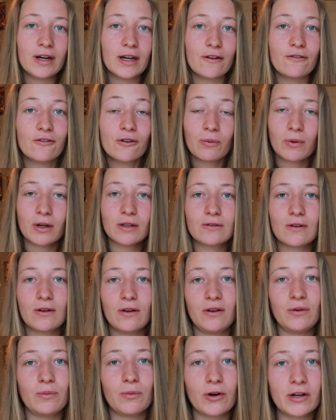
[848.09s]
If you want to
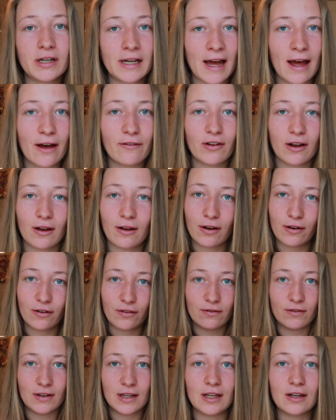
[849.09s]
learn more, I have a lot
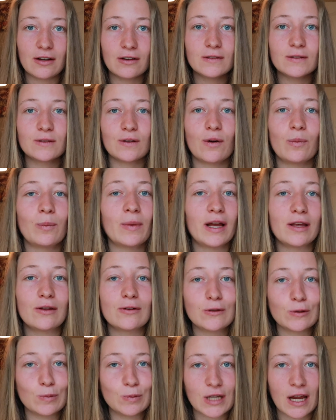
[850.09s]
of videos on my
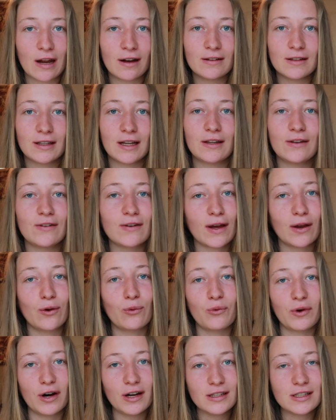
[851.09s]
YouTube channel that you
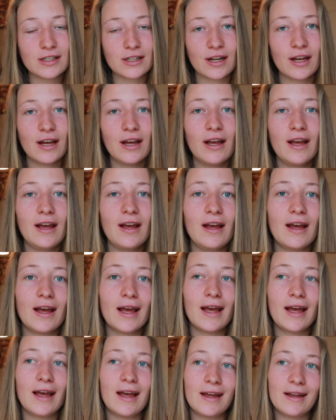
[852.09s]
can watch.
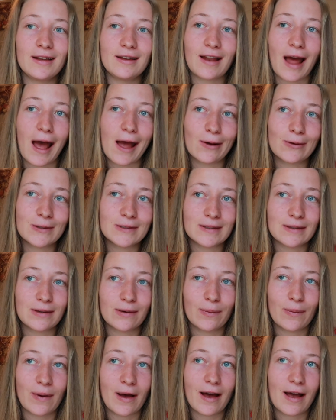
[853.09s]
And I
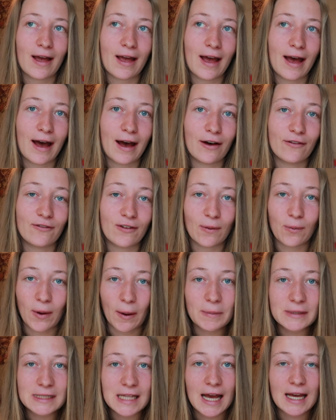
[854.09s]
also have a
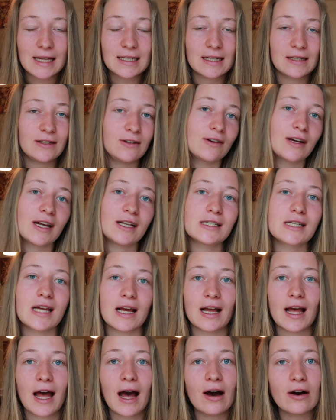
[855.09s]
website that you can
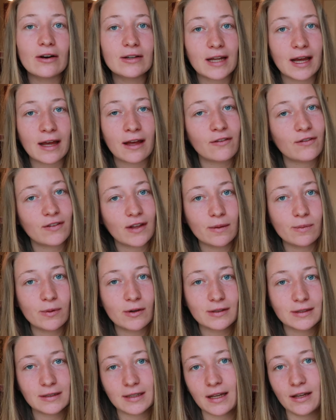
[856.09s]
check out. I have
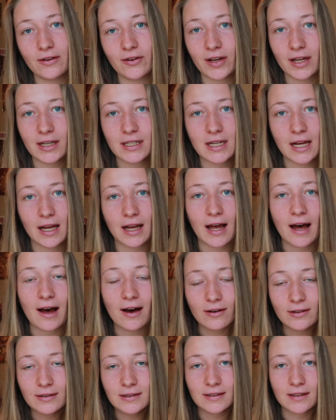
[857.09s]
ebooks that you can check
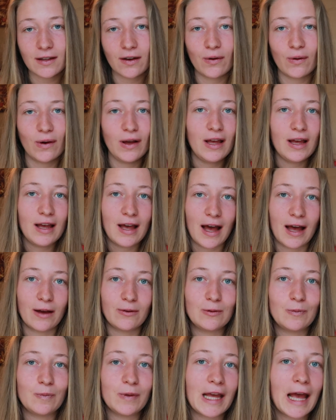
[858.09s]
out. So I
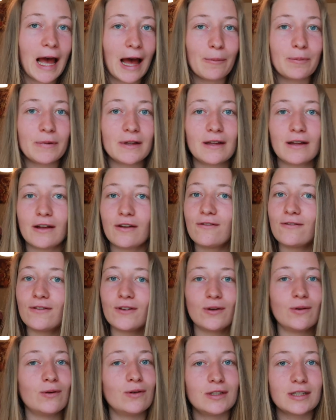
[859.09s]
would be happy if
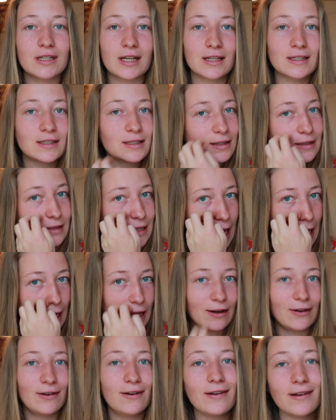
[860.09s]
you just
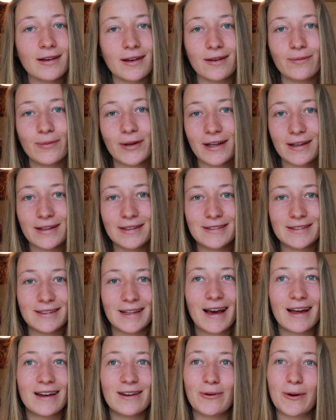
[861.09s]
take a look because
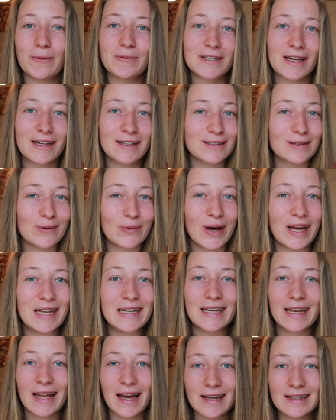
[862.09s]
yeah, the website is
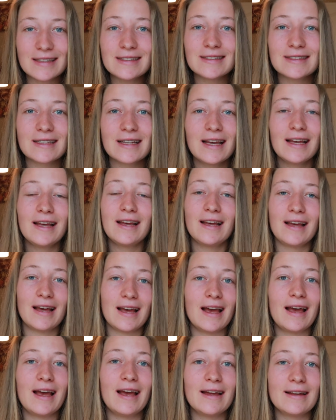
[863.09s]
quite nice.
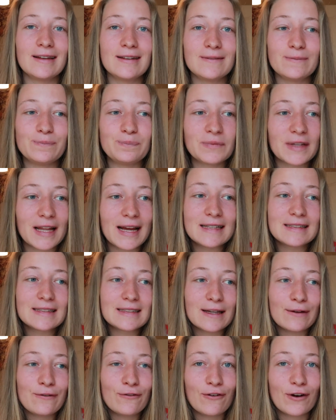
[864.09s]
And
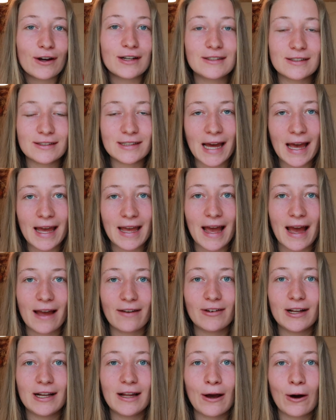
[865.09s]
that's it for today. I
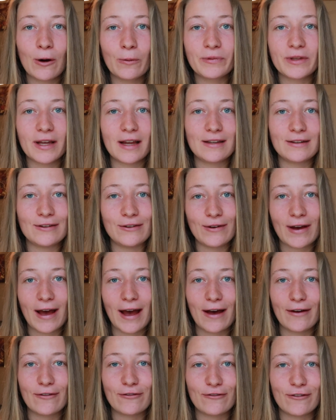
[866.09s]
really hope that you
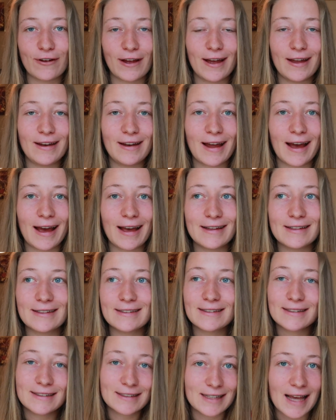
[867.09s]
have a
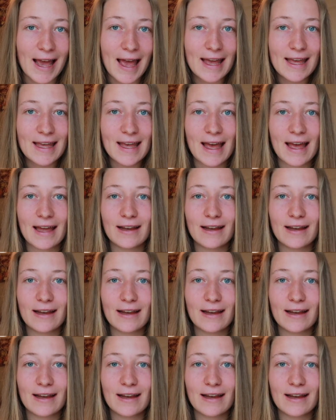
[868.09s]
nice day.